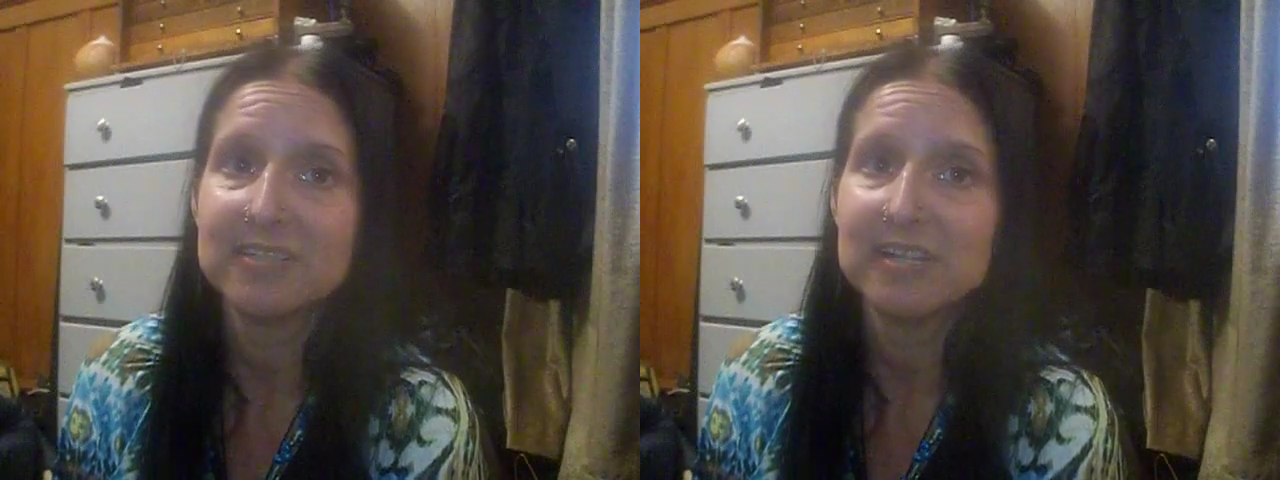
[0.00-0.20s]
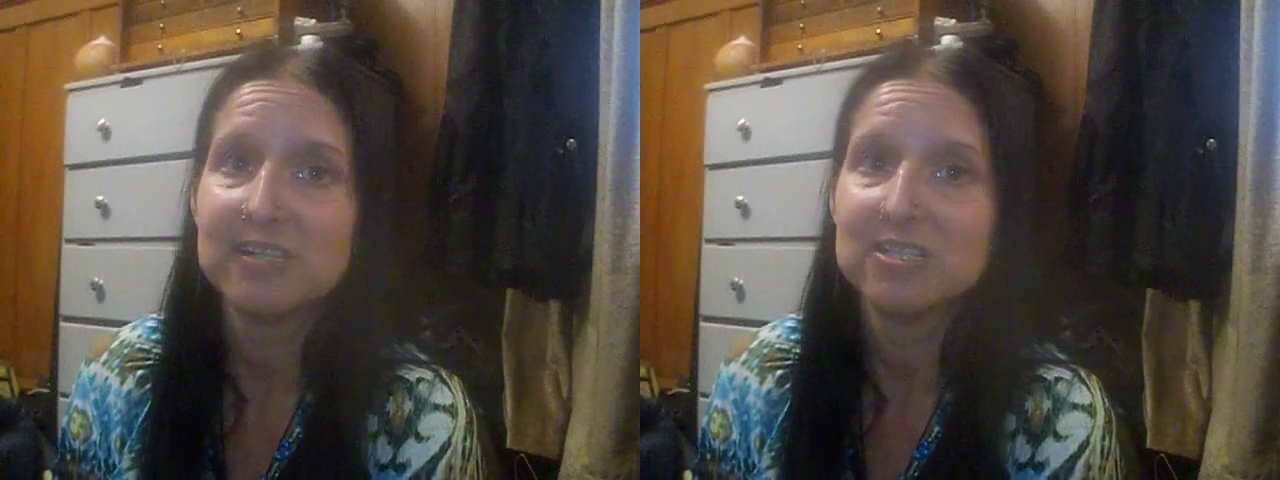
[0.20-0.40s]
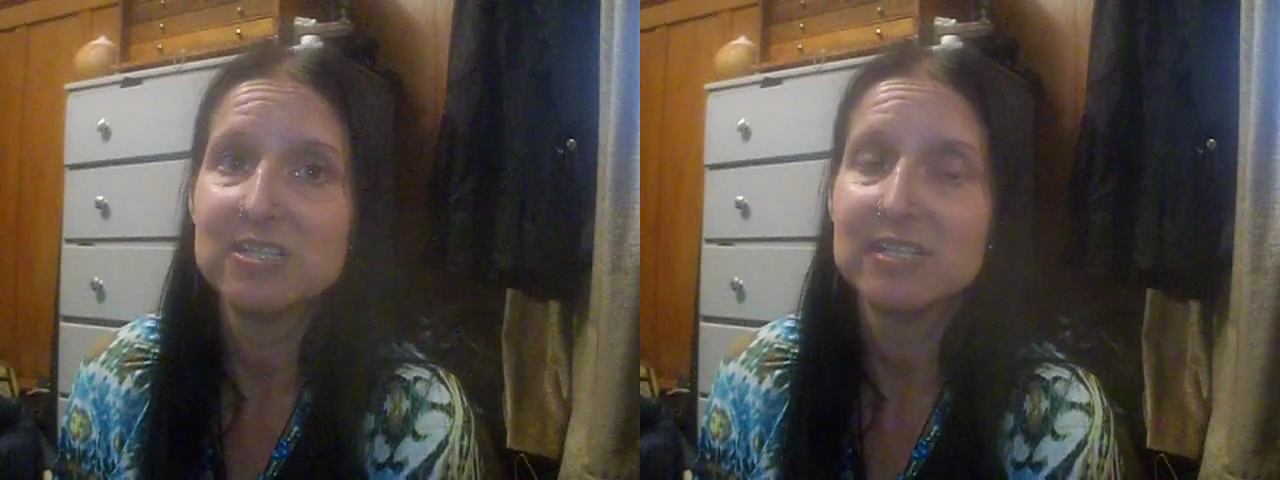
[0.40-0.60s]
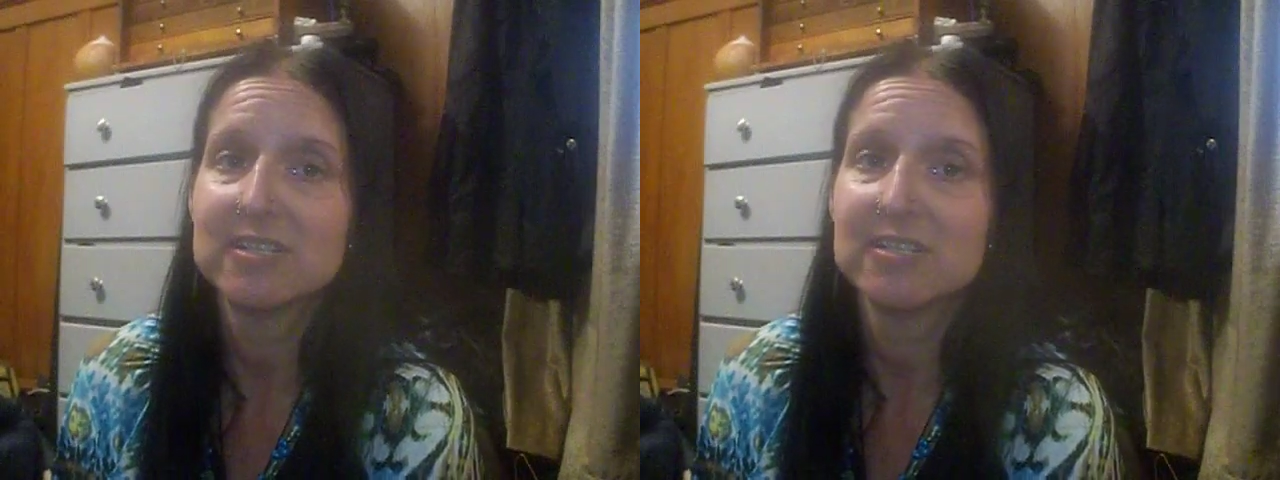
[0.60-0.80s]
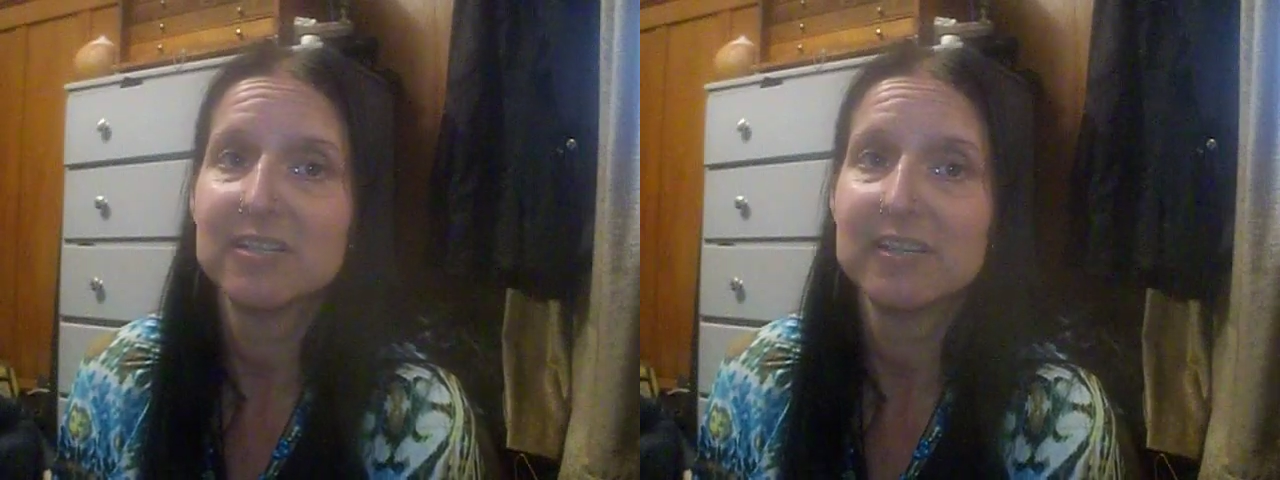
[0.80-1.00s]
that they just
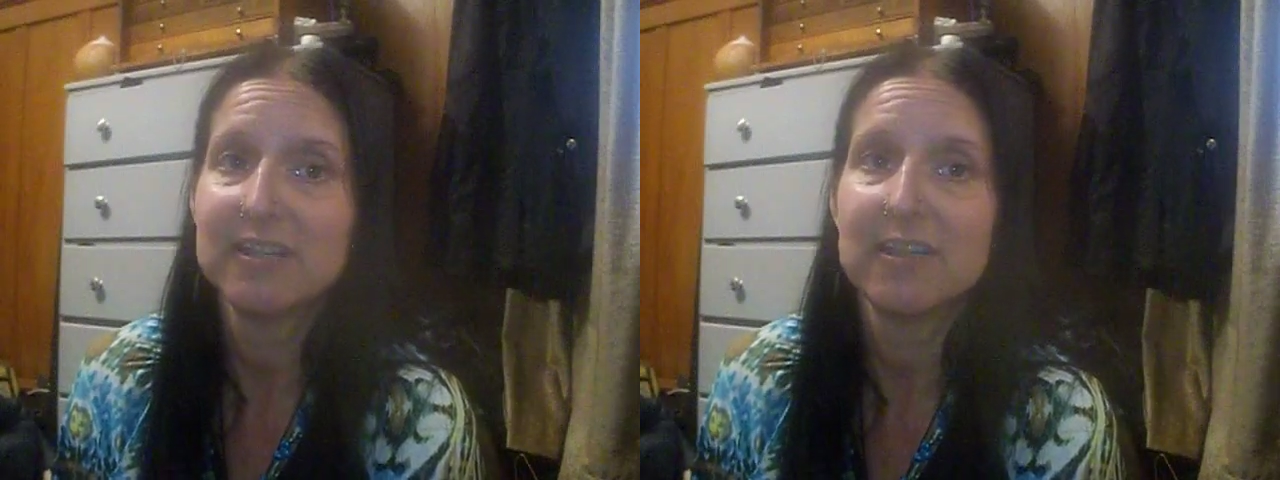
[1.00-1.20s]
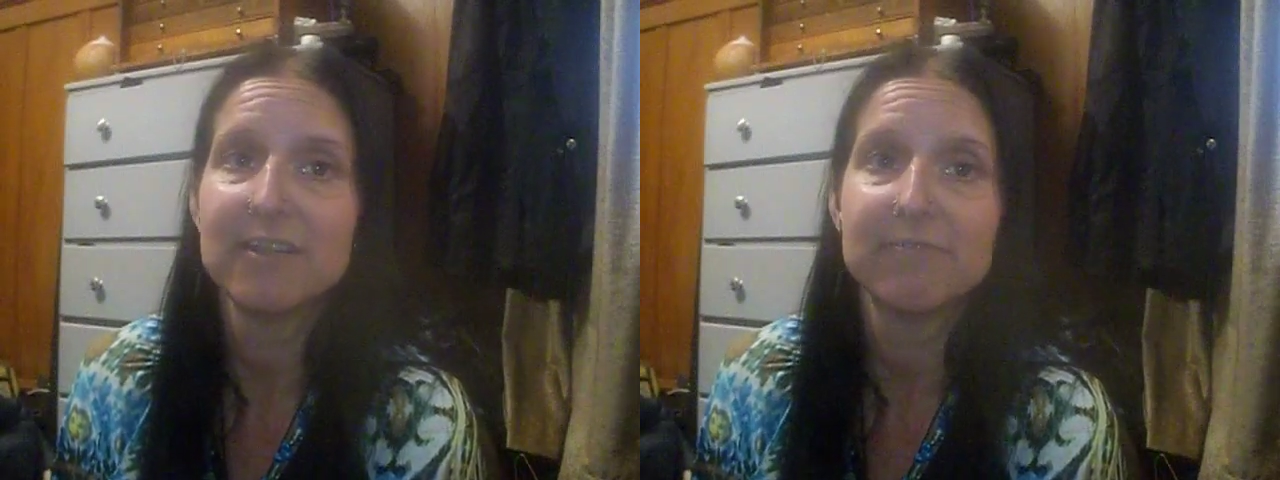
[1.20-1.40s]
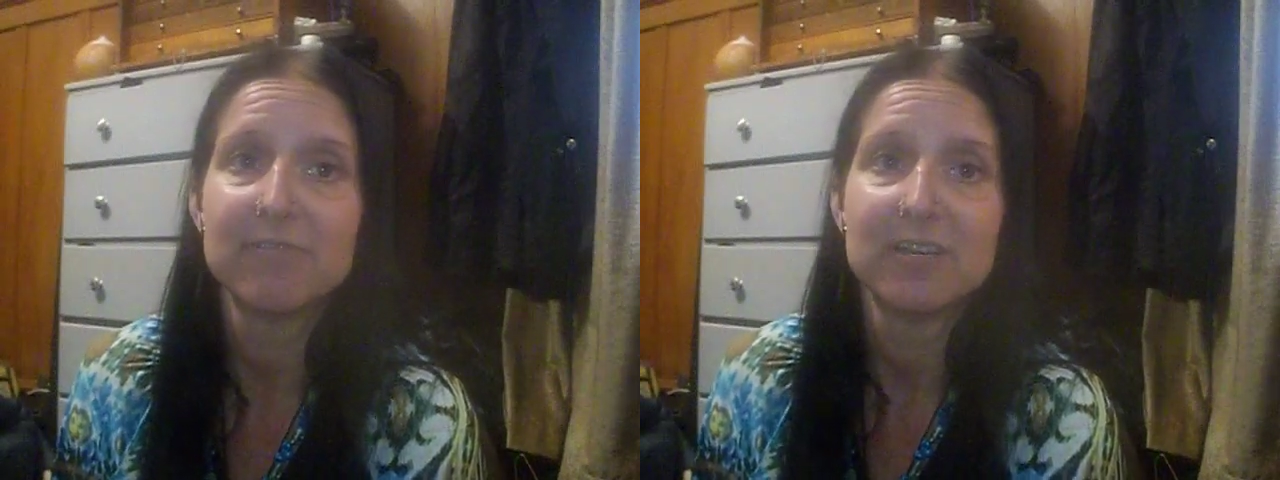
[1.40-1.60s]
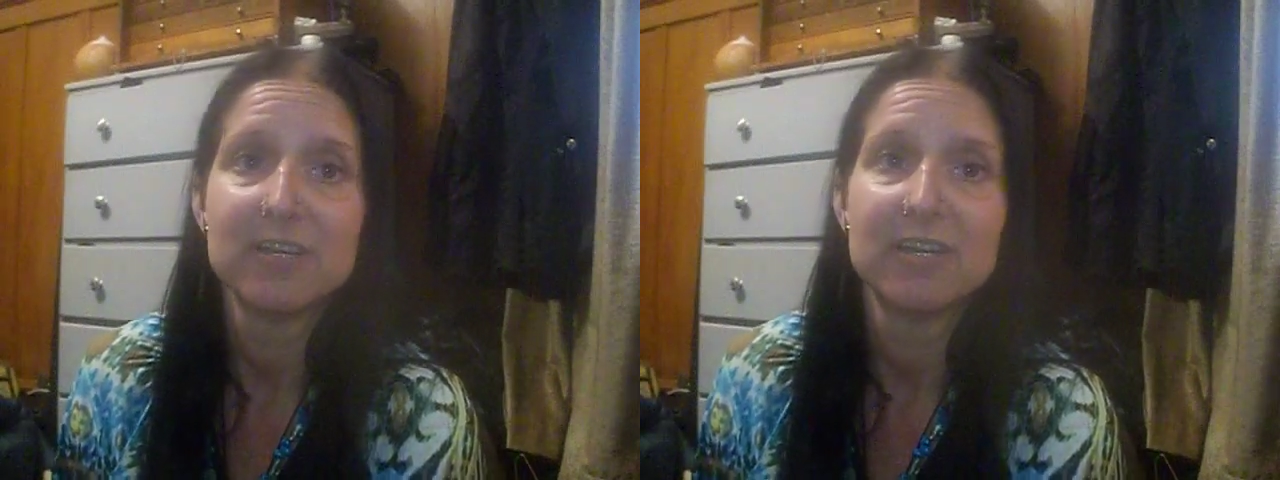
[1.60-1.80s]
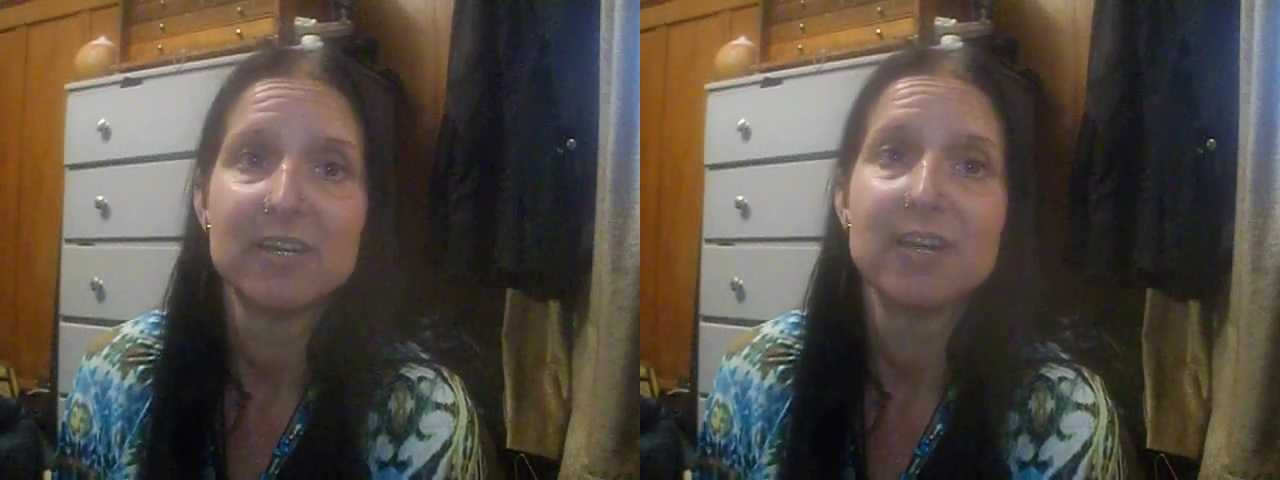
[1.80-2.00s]
need to leave
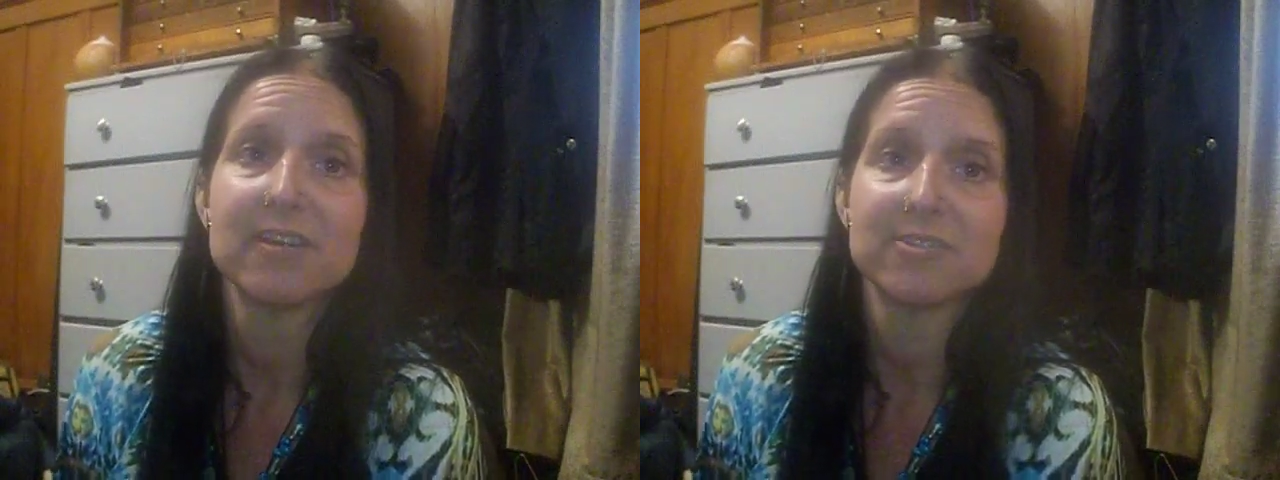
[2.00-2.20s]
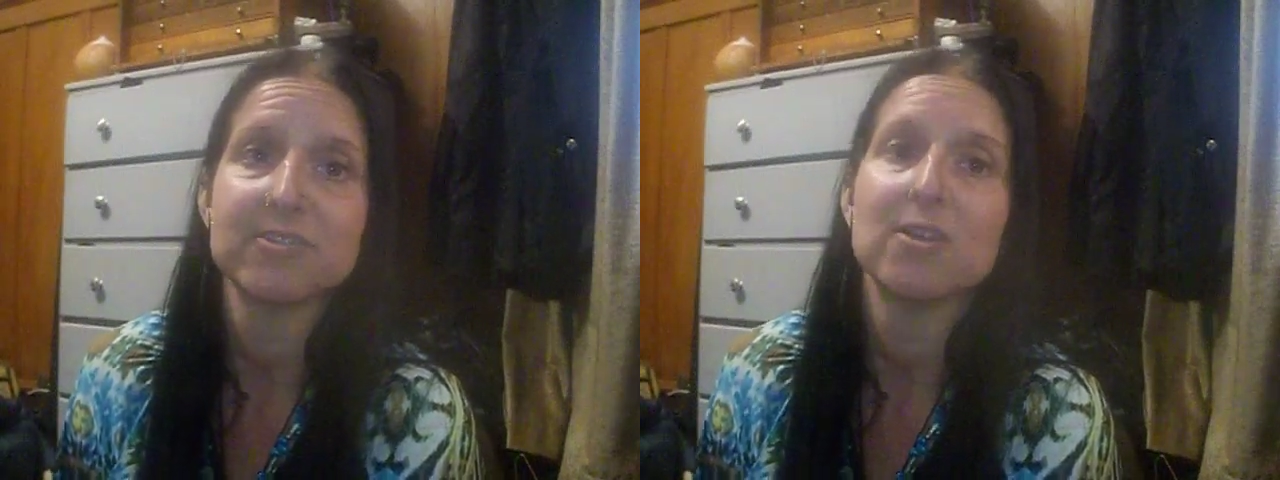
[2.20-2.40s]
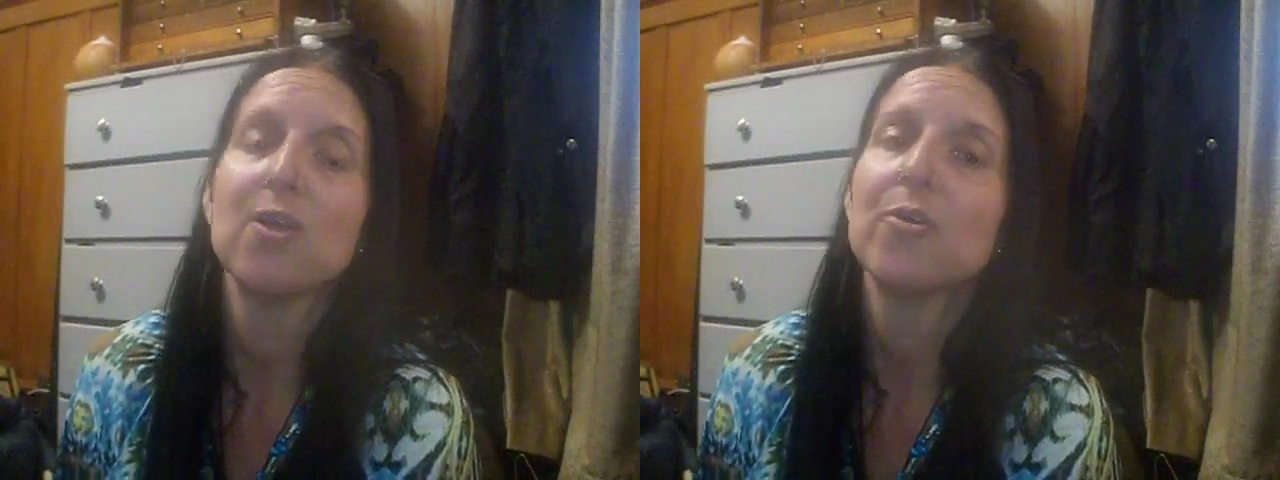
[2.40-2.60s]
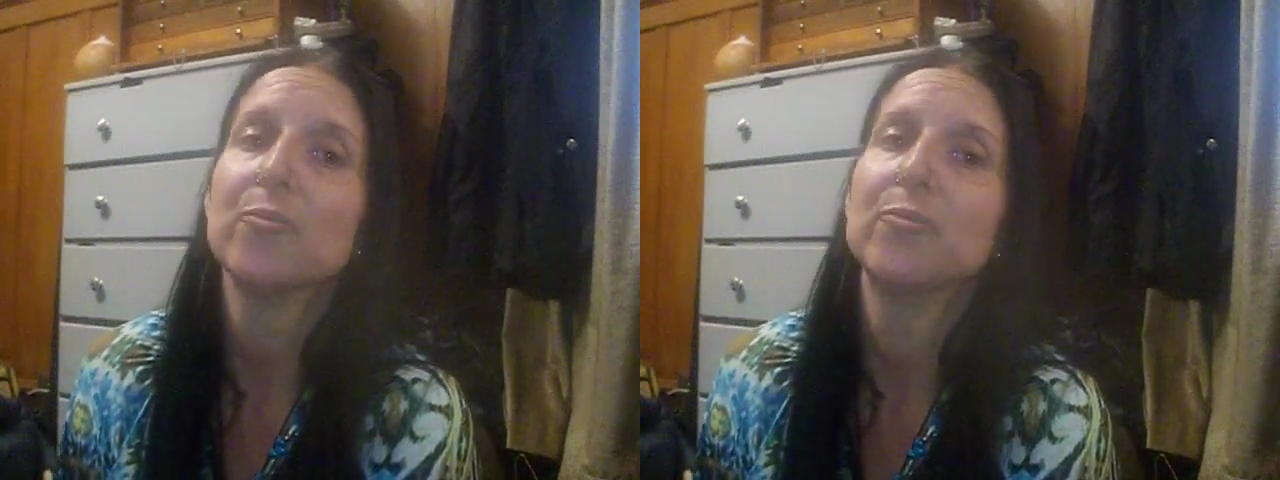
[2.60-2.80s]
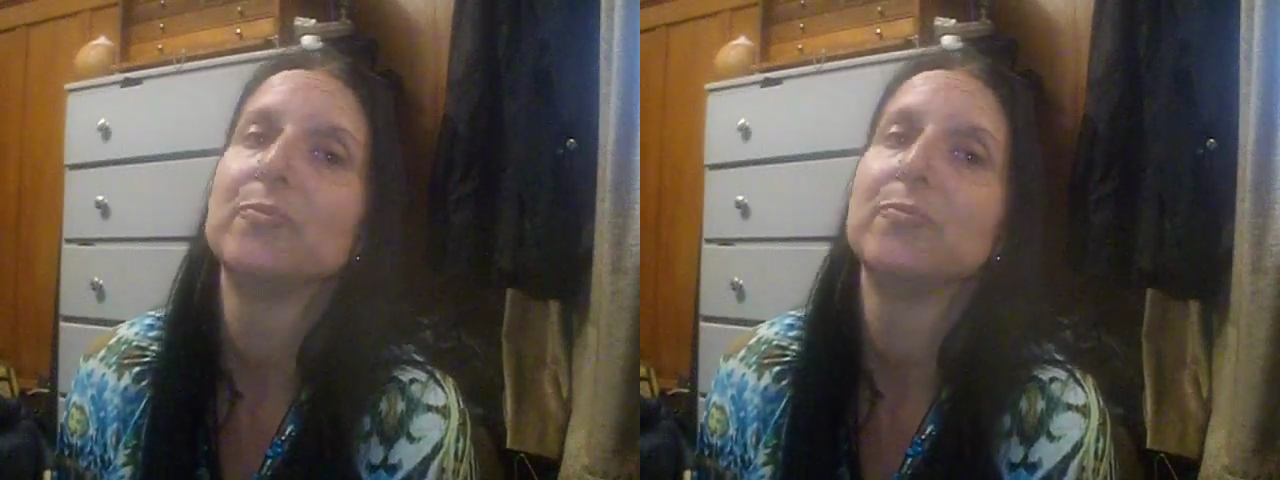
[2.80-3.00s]
us
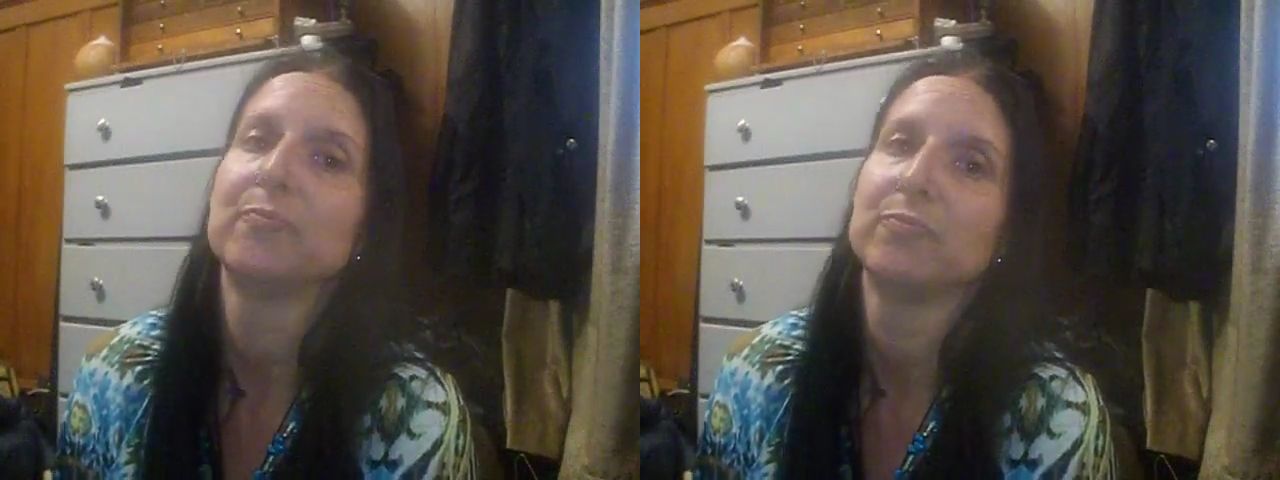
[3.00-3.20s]
alone,